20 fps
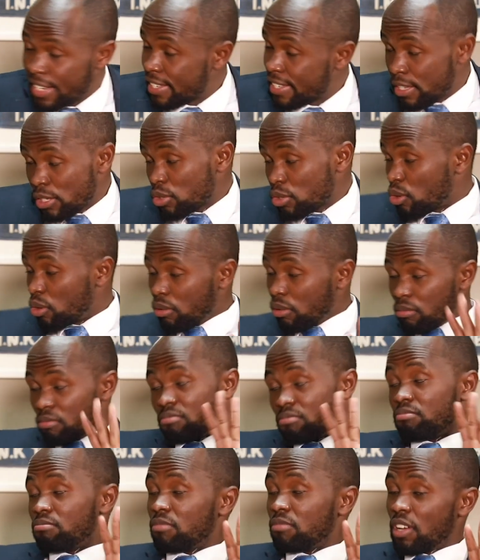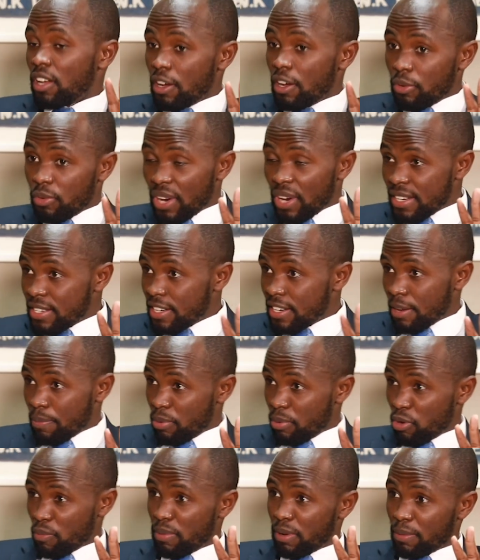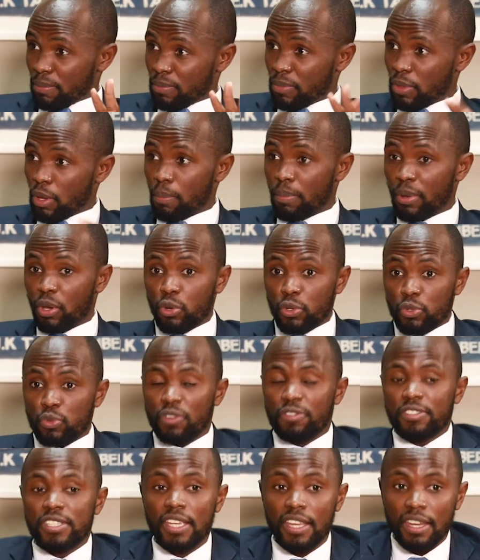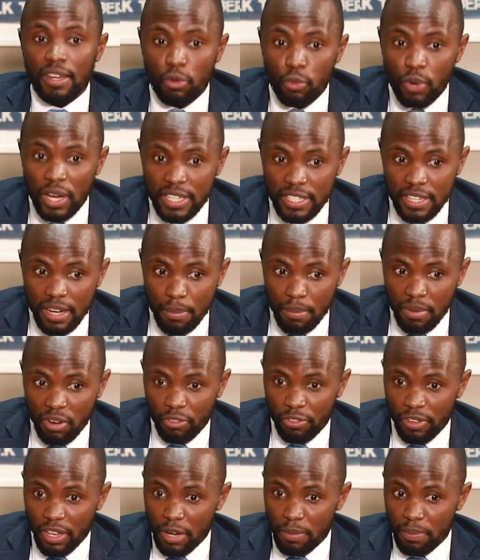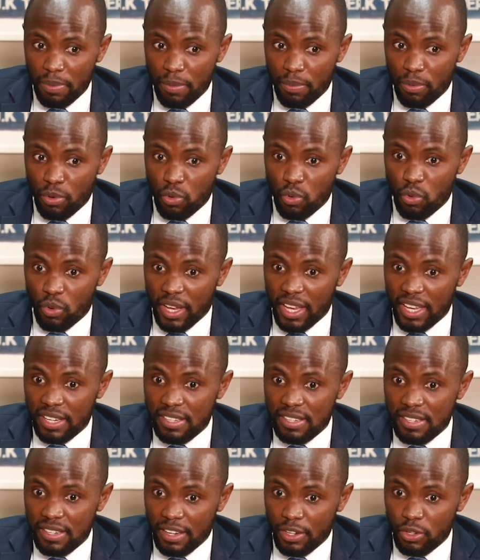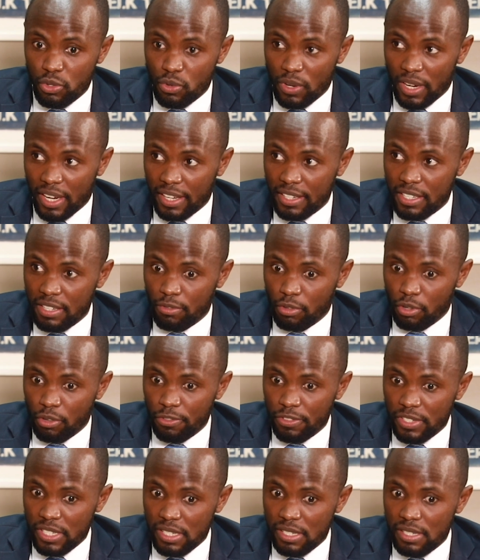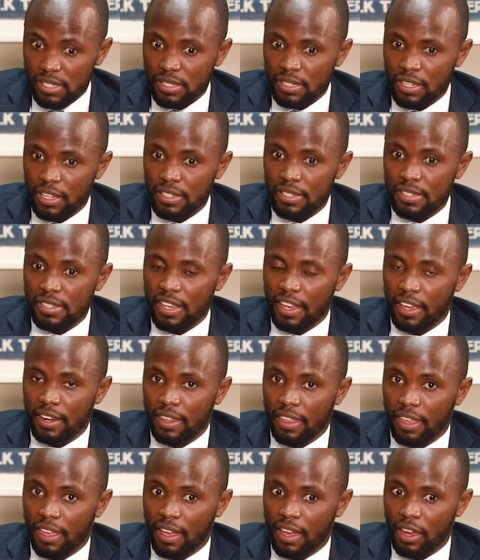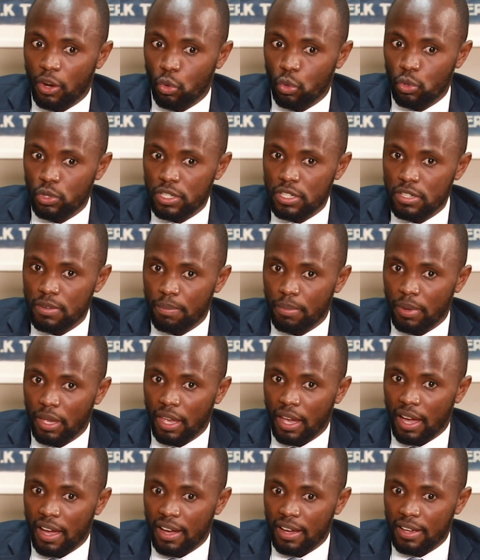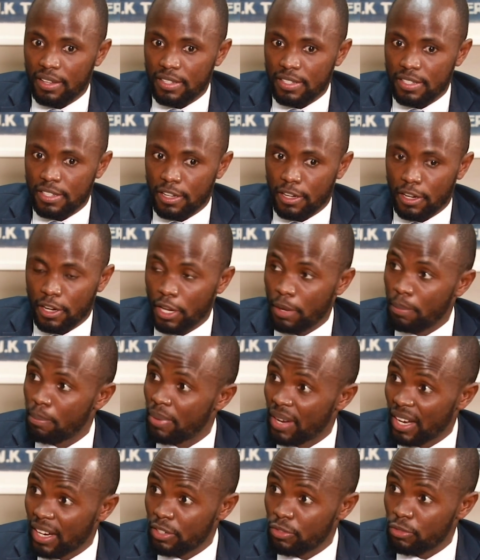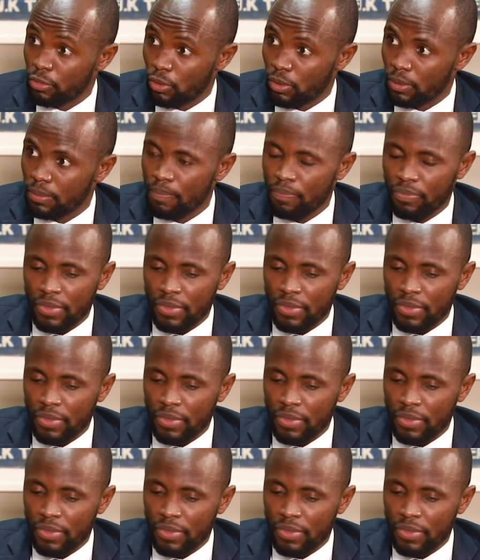is granted a problem, because we've seen quite a number of young people who get into elective offices and they cannot be as impactful.